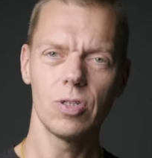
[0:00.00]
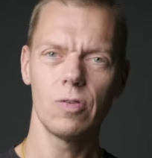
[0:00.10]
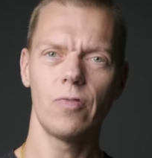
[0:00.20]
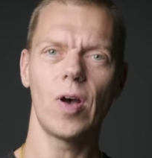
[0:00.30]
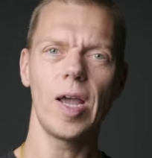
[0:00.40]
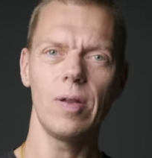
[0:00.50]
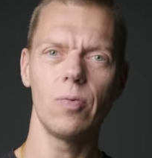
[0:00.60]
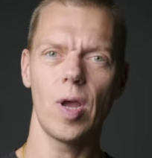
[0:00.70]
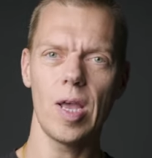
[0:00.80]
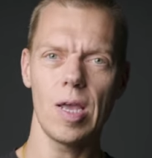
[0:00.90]
to find a
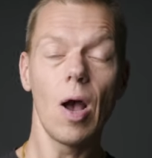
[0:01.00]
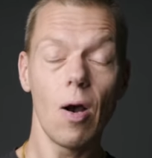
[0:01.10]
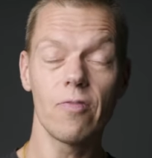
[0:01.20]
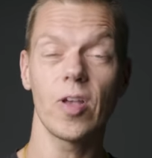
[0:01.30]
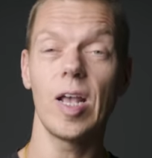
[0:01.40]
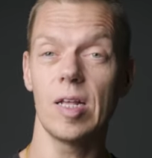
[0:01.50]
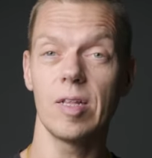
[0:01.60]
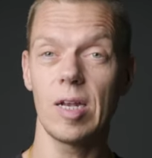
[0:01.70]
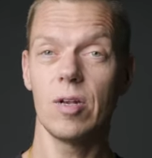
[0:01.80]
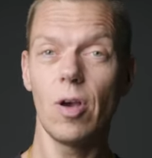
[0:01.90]
way of getting
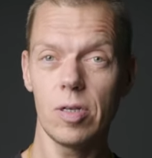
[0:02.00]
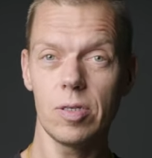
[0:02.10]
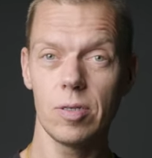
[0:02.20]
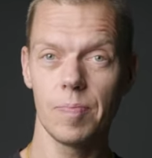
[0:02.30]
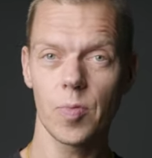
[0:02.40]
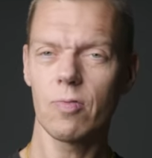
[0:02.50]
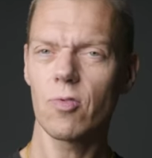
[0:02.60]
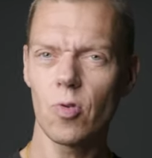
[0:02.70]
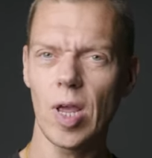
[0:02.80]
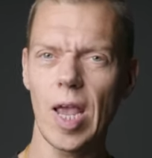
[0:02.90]
that knowledge, of
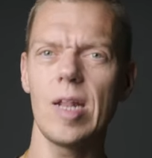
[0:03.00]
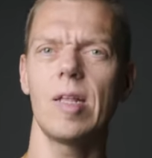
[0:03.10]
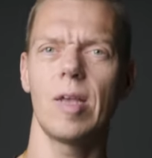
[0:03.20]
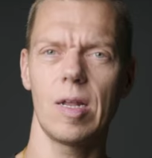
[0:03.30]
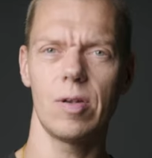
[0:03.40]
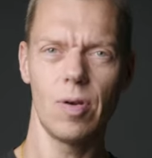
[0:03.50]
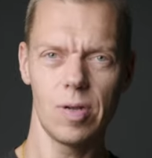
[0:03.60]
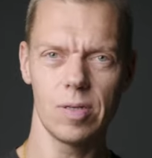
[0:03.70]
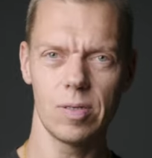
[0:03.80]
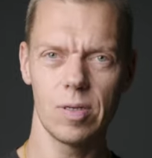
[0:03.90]
creating that
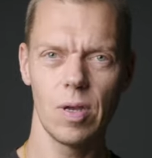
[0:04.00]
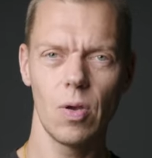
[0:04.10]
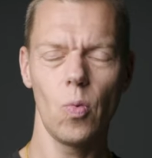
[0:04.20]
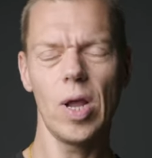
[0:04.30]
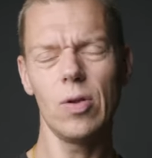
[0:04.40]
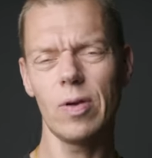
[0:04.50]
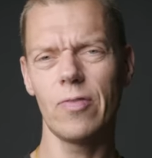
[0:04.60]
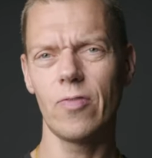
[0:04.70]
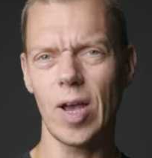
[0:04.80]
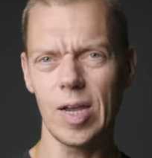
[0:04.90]
knowledge. Where do I
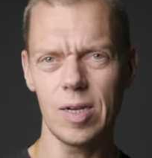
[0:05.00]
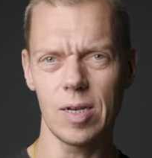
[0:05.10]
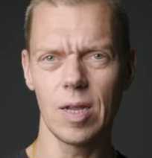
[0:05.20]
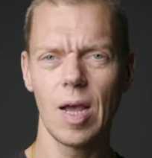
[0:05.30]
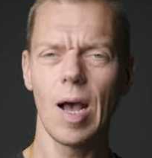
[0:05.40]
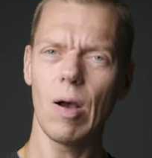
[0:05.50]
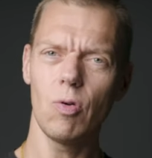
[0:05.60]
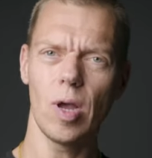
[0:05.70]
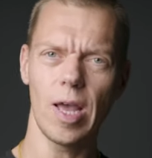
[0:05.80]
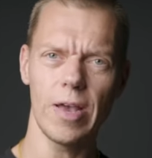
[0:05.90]
find it? How
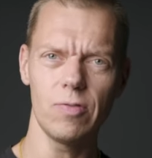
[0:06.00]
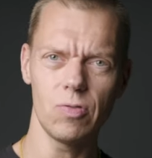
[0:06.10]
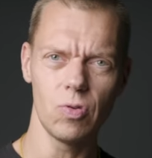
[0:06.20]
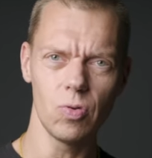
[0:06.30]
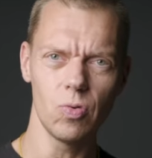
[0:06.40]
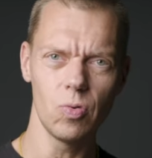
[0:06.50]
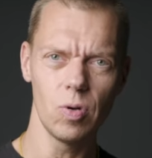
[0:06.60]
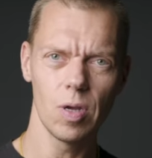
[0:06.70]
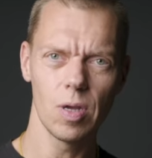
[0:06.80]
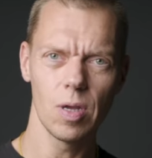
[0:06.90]
do I have to do?
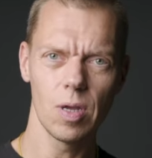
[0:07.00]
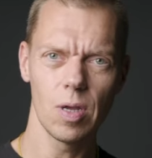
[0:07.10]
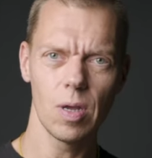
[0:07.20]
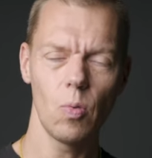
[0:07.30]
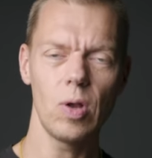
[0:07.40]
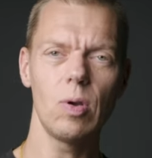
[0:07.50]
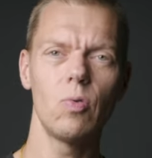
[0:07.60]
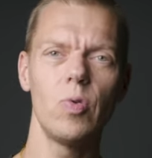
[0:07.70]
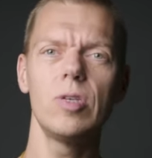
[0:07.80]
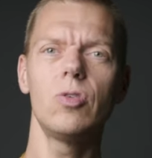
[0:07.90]
Where do I
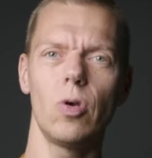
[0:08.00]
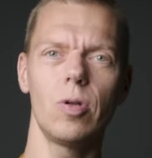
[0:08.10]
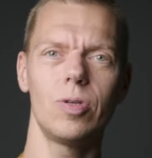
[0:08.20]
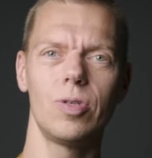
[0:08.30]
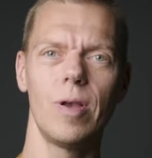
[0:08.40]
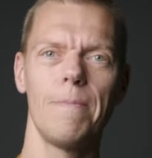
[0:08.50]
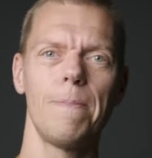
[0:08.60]
research